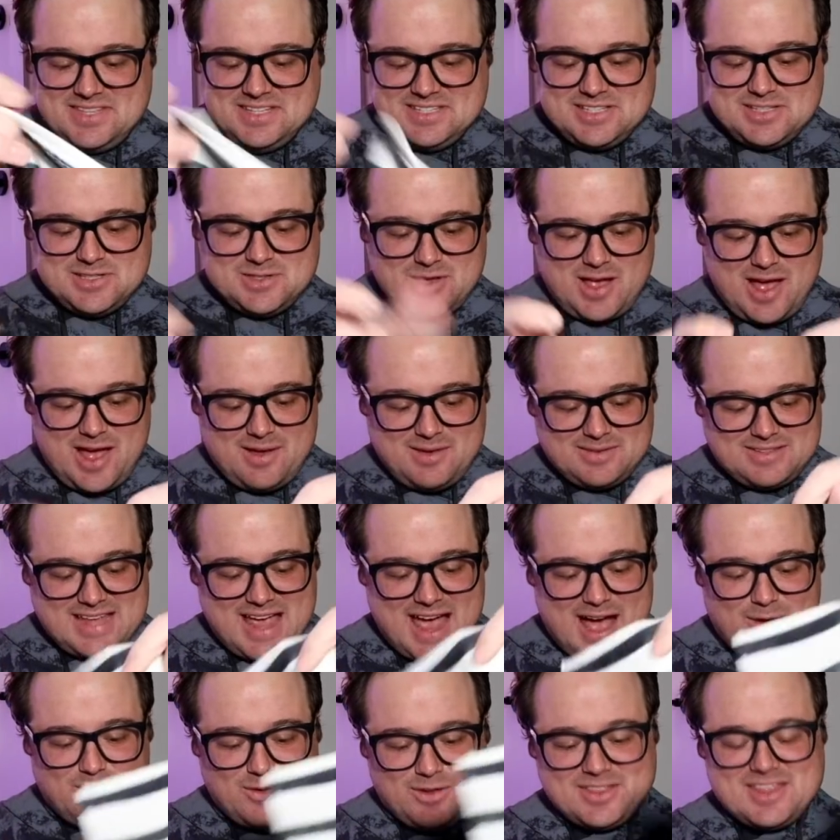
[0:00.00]
This is a
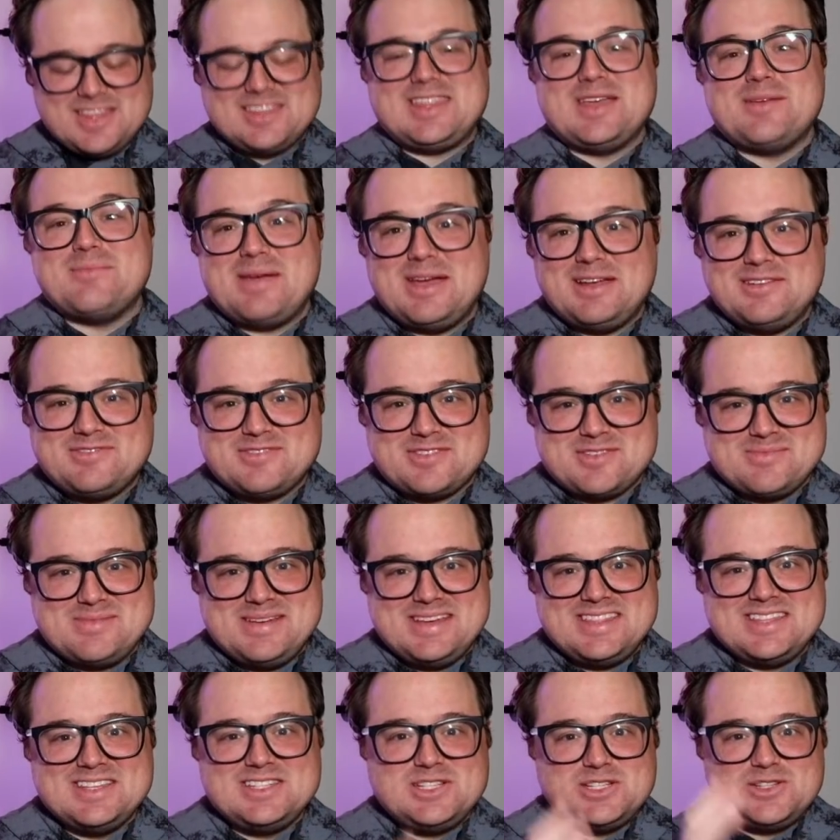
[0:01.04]
towel that they made for me.
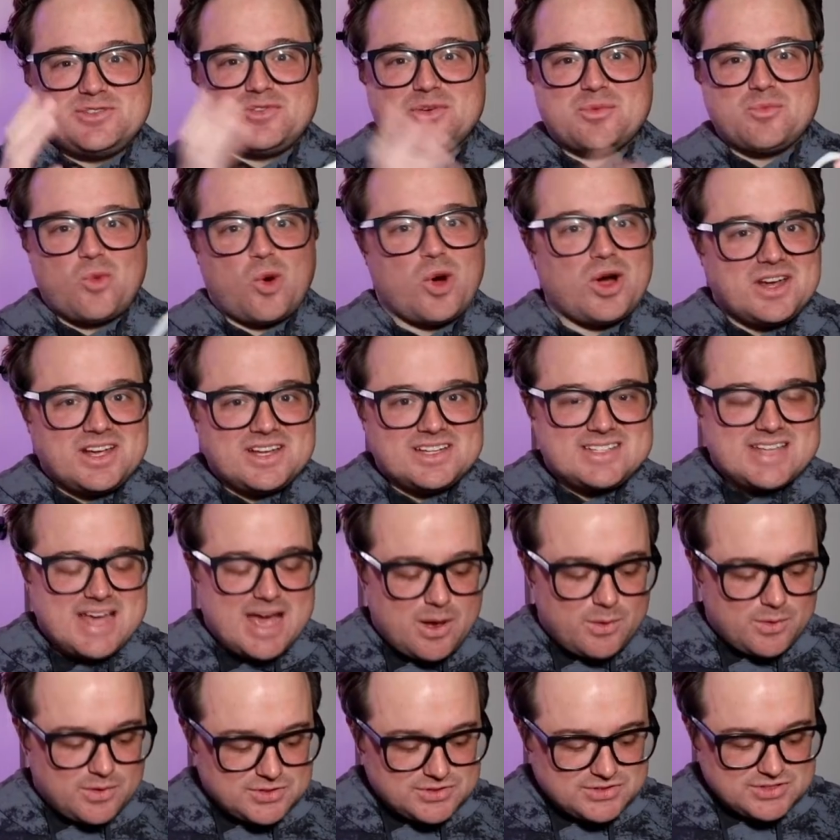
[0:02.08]
This is from Work It
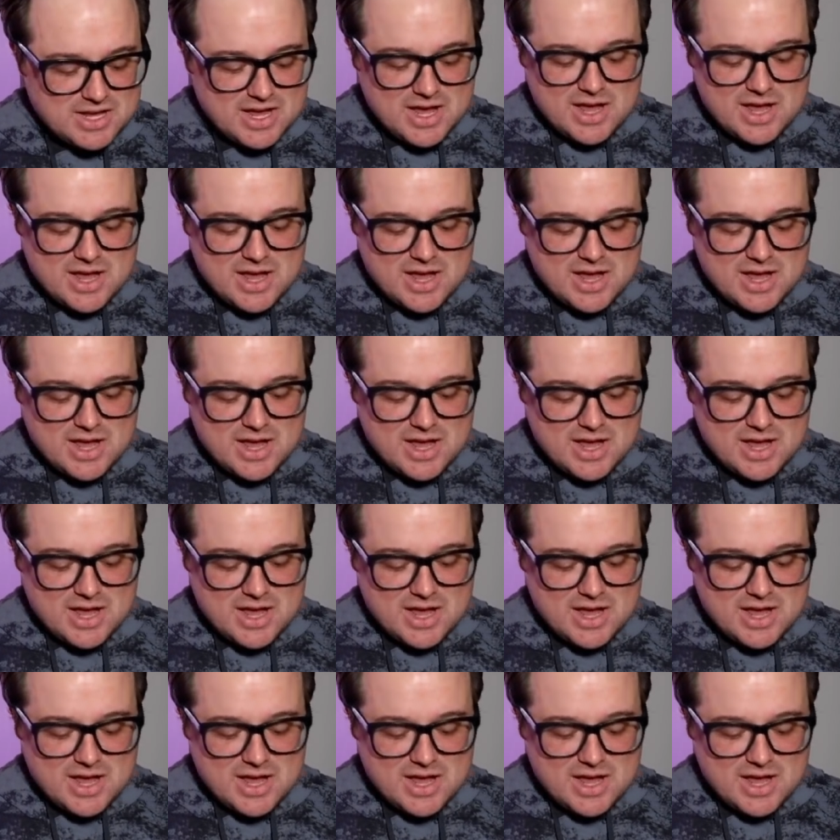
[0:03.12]
Towels,